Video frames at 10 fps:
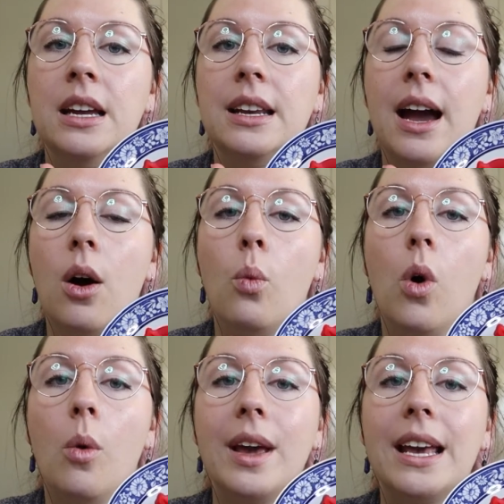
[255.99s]
Now,
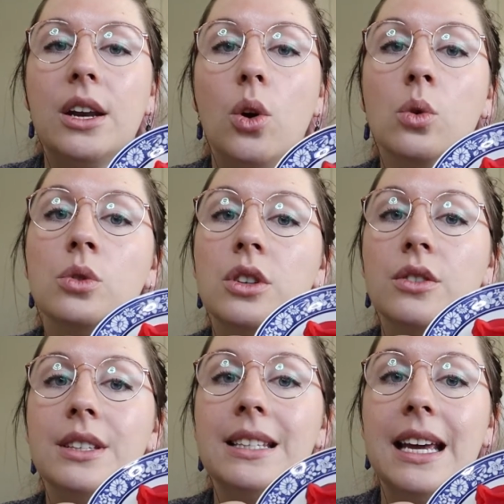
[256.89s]
what we can
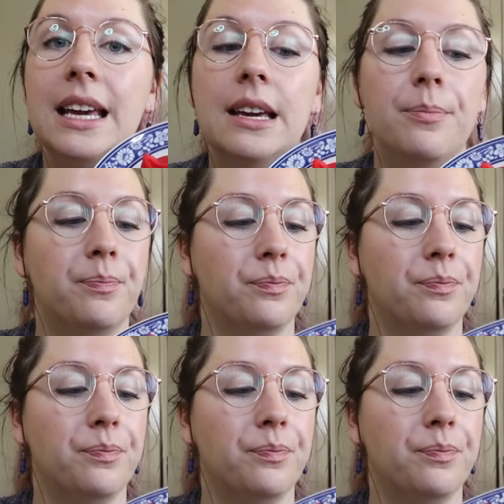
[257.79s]
also see